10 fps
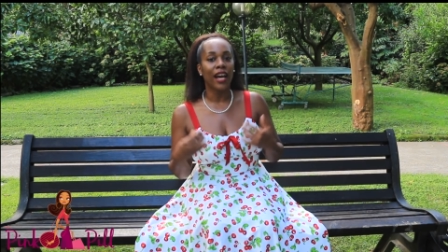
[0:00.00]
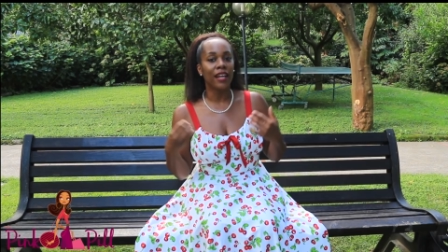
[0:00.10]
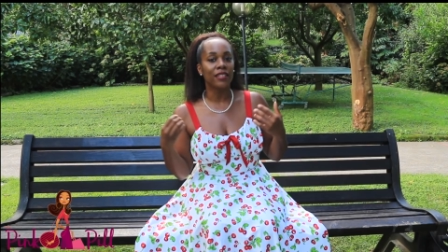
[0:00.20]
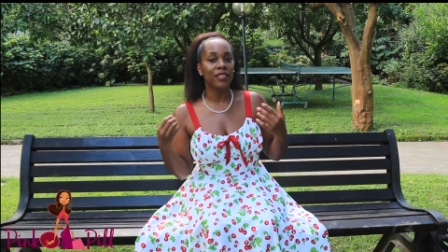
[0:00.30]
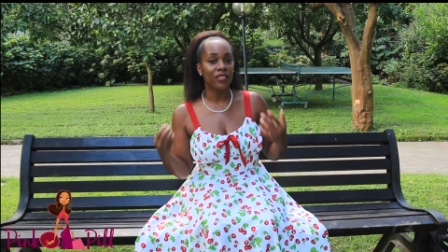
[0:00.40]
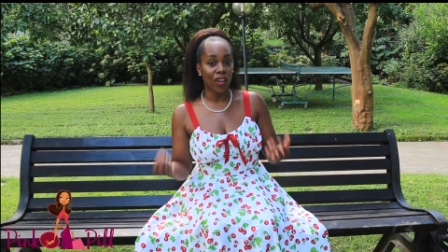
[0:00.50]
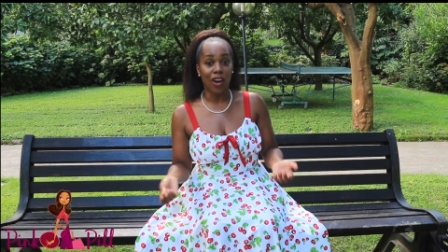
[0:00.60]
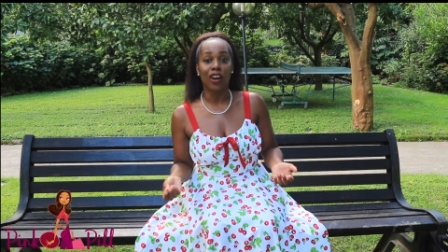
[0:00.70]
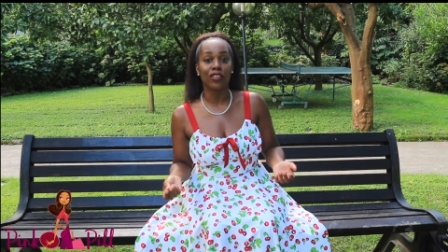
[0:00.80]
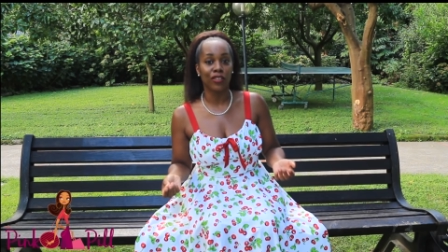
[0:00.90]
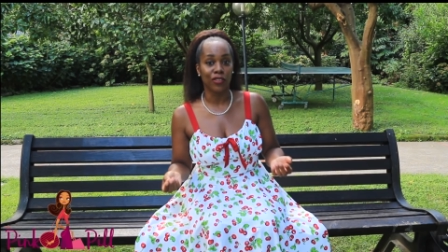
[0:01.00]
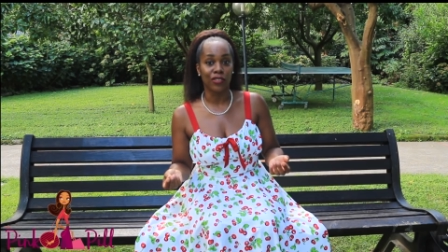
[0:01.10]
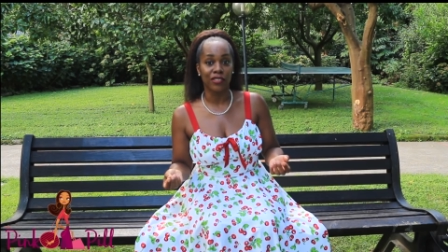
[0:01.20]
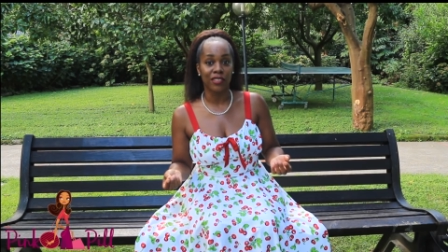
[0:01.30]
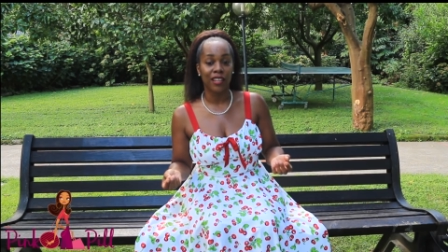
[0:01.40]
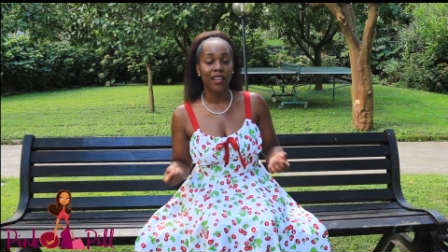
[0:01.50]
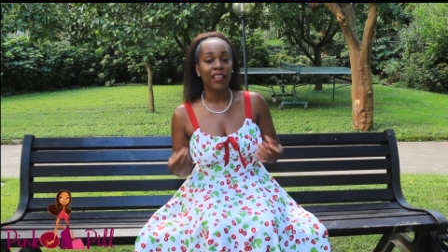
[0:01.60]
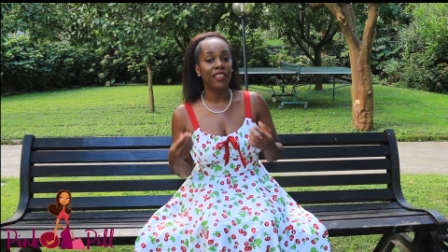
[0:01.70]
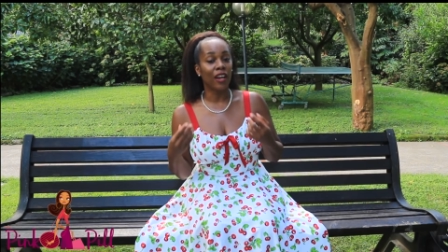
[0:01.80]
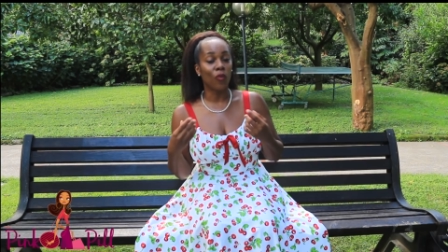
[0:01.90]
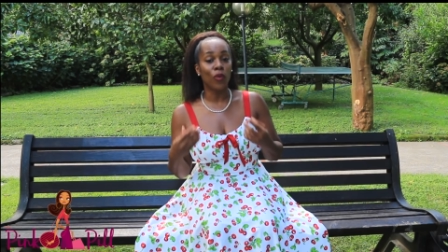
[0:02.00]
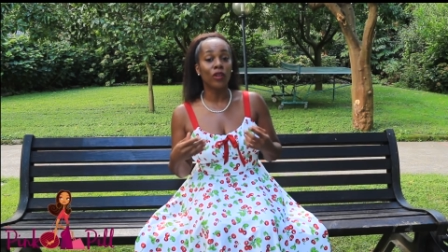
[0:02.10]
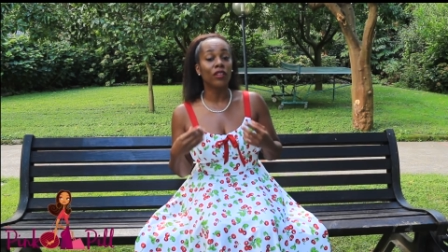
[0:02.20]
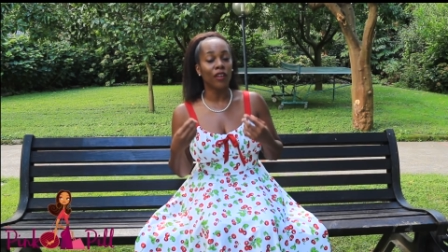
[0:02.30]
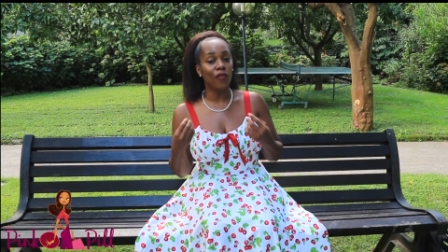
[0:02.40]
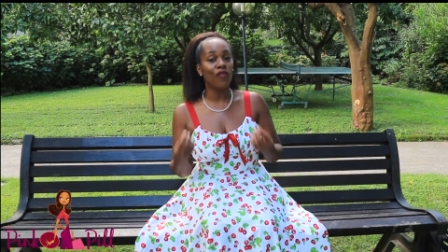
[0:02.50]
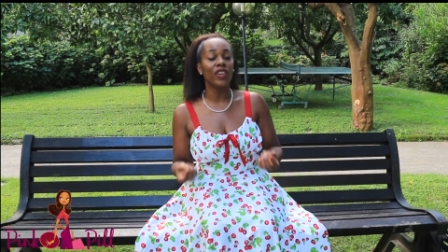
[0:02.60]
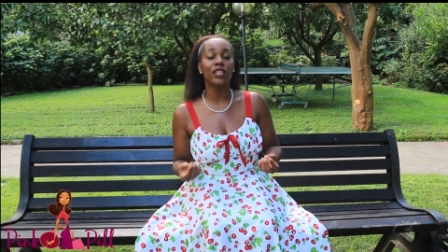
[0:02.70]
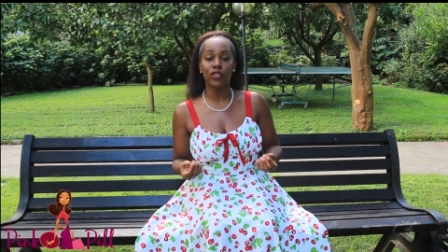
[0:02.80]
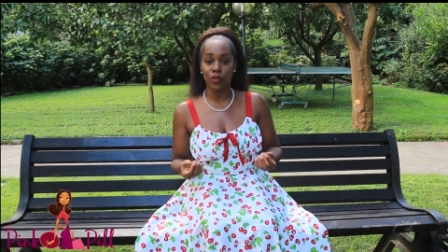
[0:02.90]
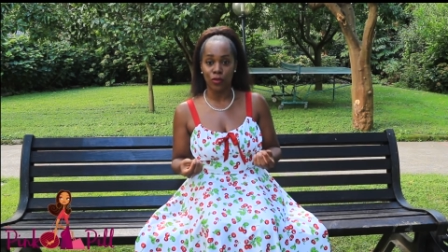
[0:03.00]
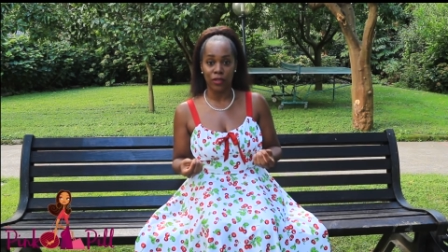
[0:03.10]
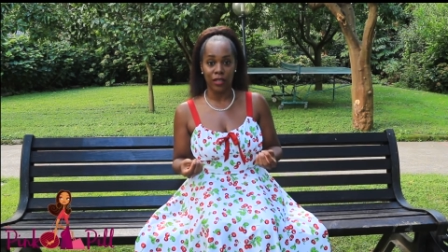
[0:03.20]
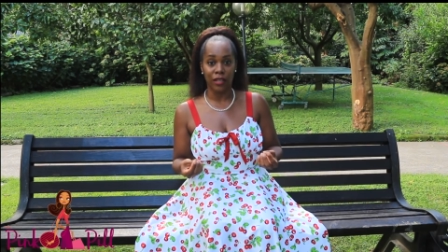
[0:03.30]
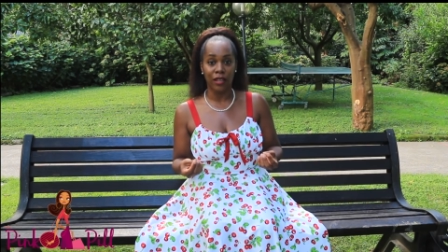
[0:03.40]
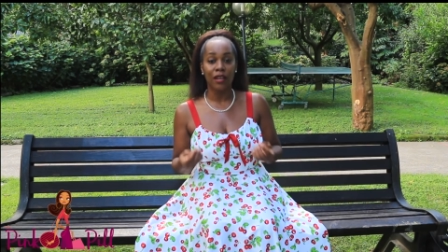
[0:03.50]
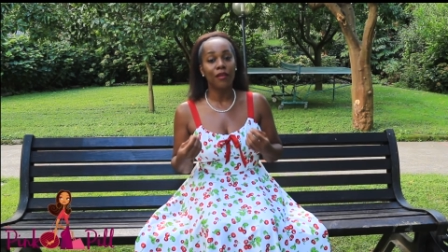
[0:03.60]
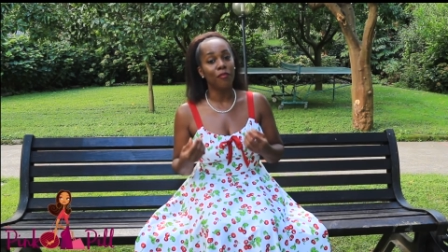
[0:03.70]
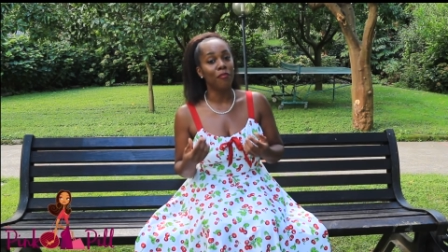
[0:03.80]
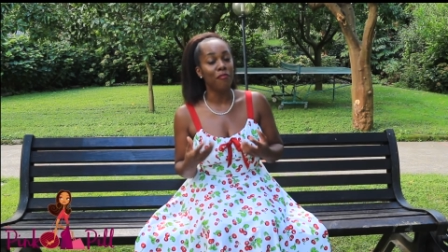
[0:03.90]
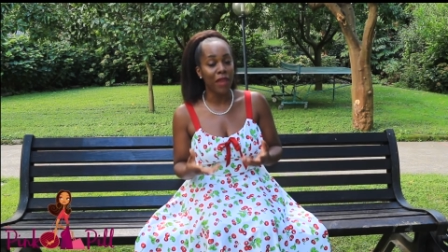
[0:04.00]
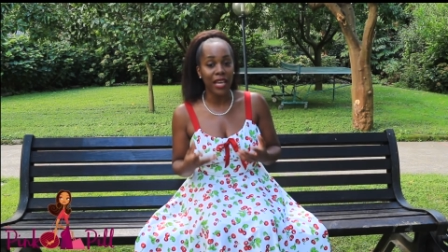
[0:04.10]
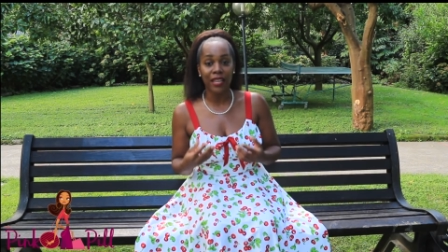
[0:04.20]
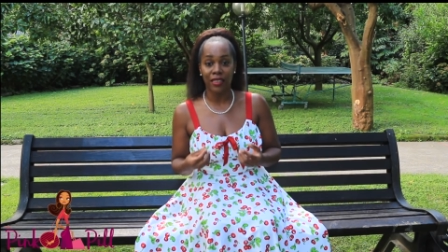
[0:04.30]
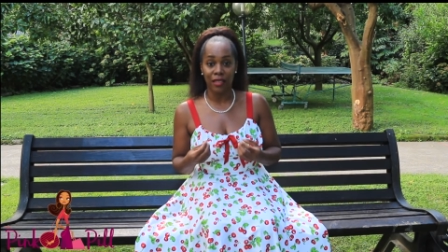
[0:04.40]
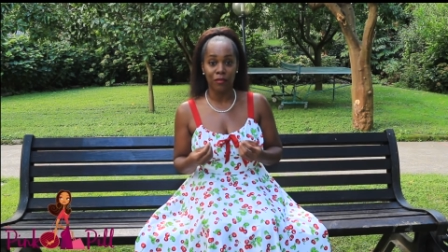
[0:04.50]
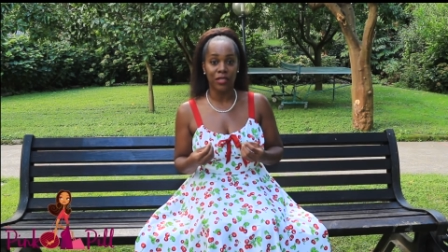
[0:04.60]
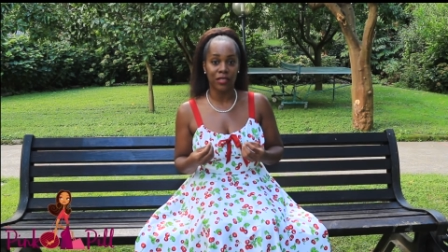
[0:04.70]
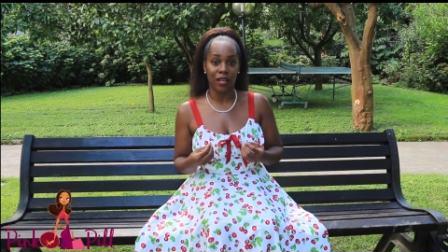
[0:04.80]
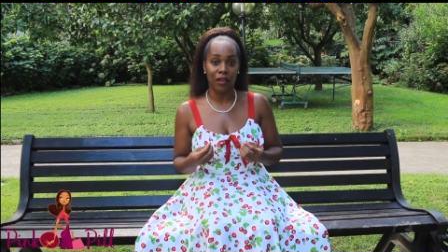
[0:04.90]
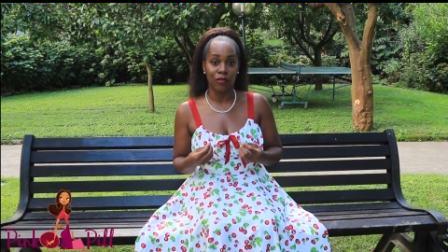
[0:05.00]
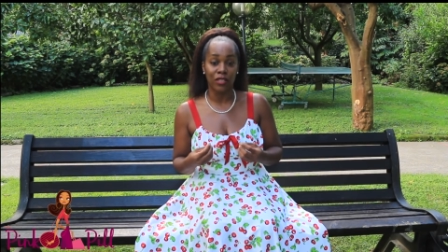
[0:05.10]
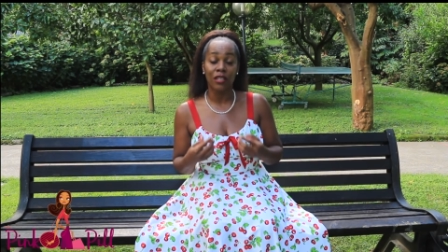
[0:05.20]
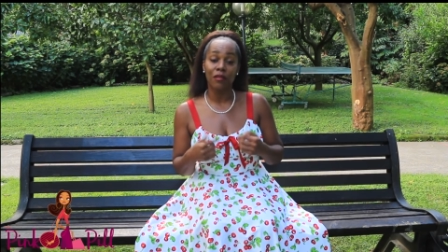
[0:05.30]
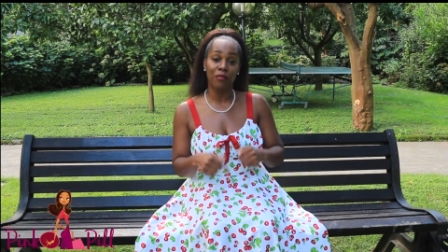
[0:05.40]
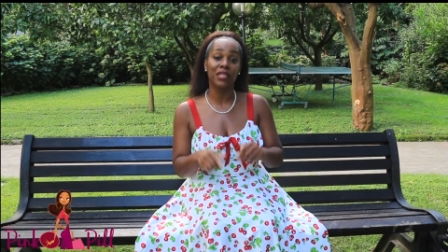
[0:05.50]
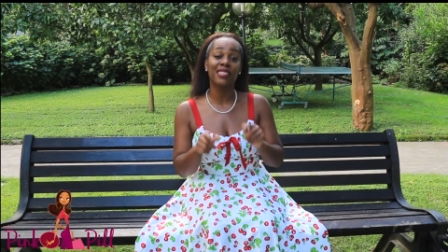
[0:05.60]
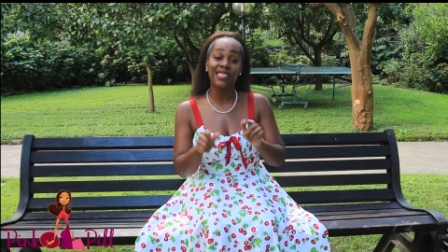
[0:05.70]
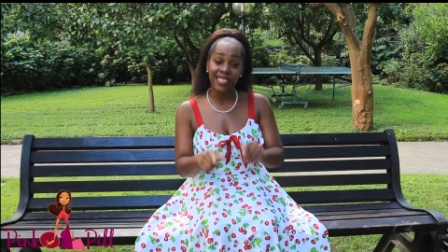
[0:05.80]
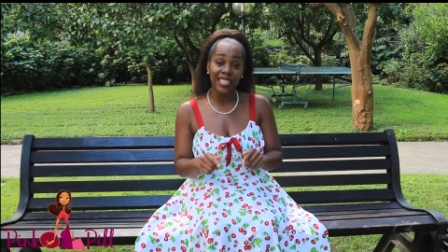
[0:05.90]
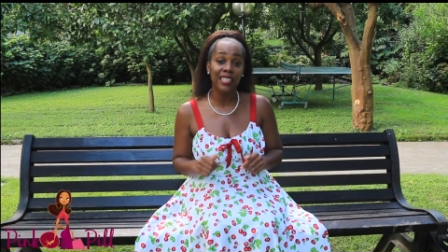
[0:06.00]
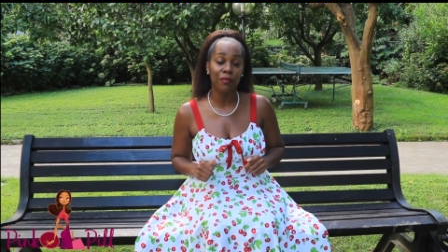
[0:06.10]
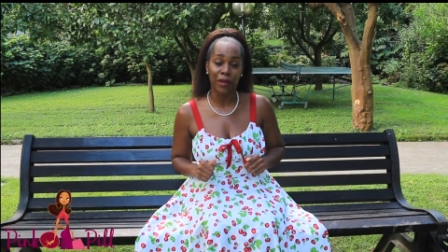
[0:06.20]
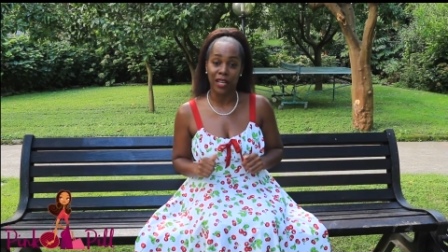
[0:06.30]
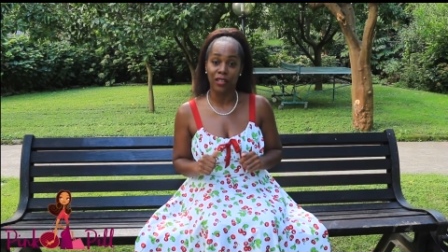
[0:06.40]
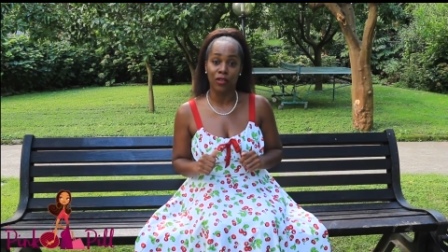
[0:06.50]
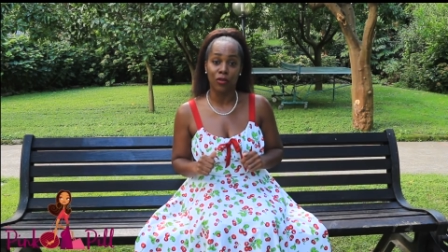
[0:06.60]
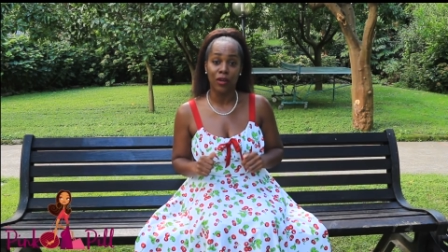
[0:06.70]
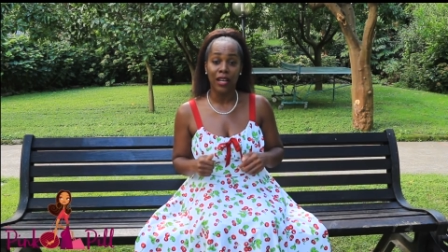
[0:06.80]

as toddlers that will eventually make themselves be seen by you.